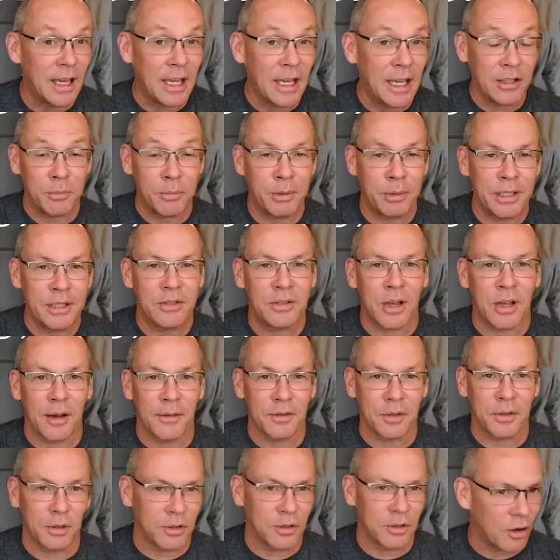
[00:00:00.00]
He's a police
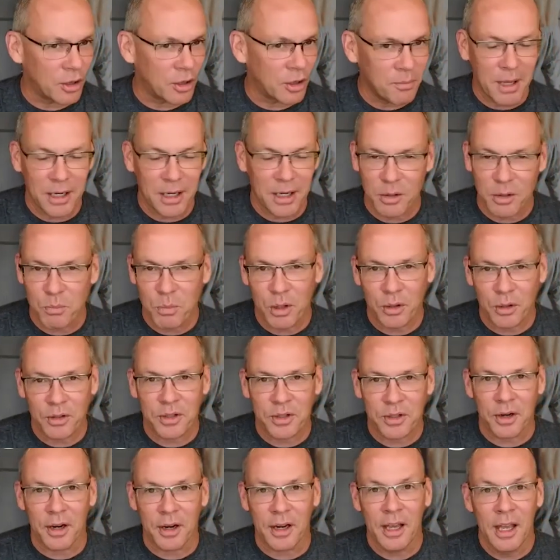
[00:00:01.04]
officer. He's already been in the
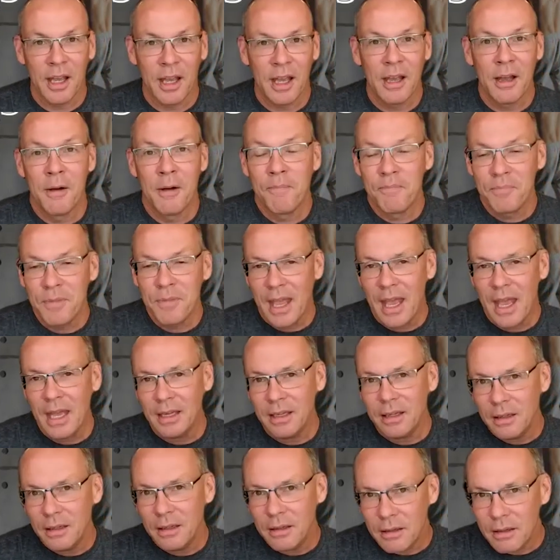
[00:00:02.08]
military.
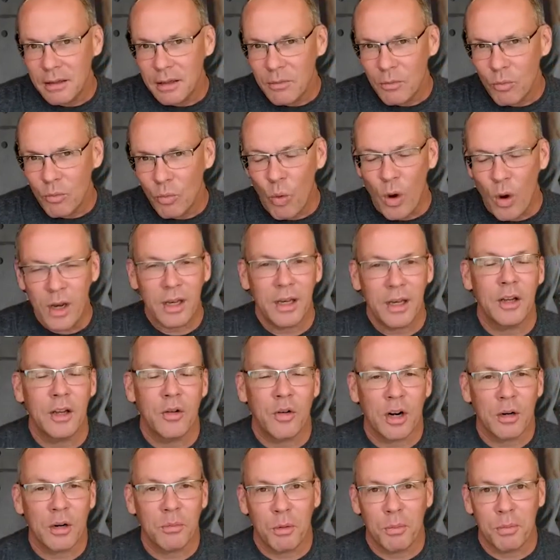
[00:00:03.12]
And what an
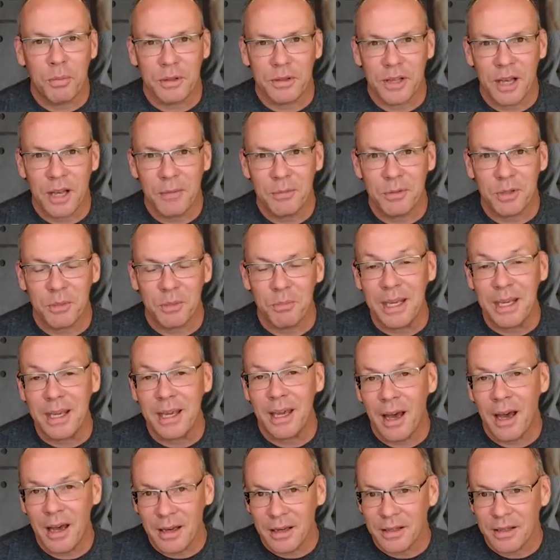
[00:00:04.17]
incredible perception,
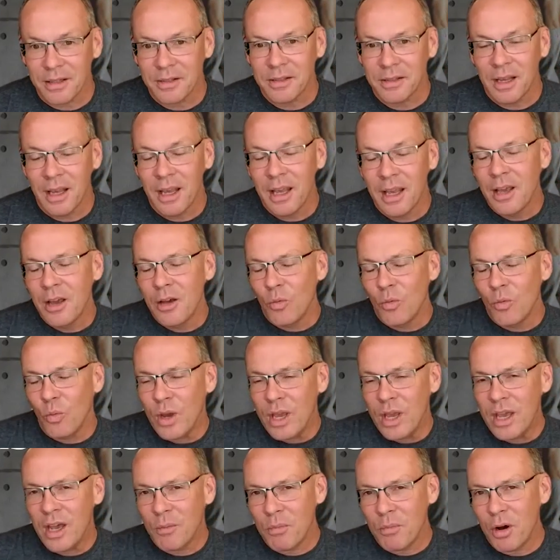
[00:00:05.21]
because
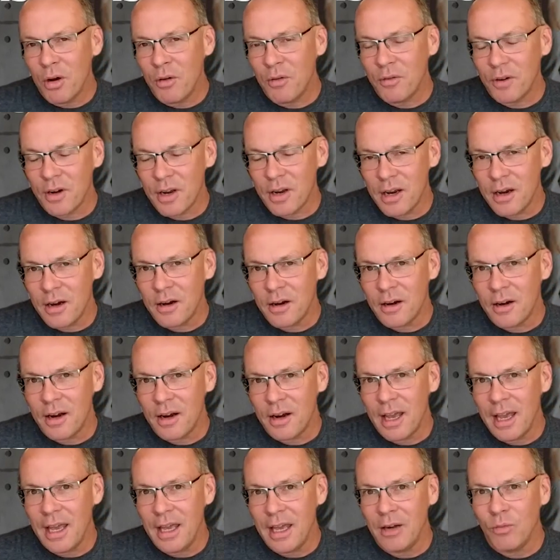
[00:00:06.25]
we come over
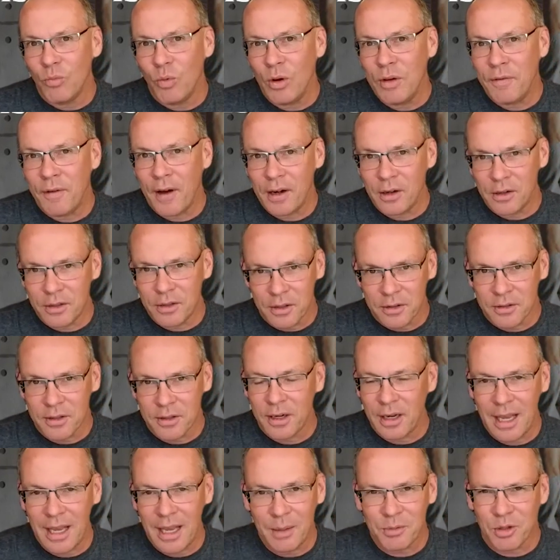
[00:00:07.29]
here and we find ourselves
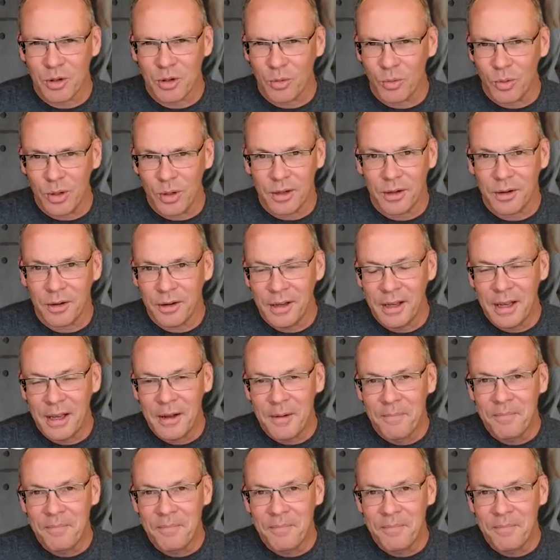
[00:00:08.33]
on a hamster wheel.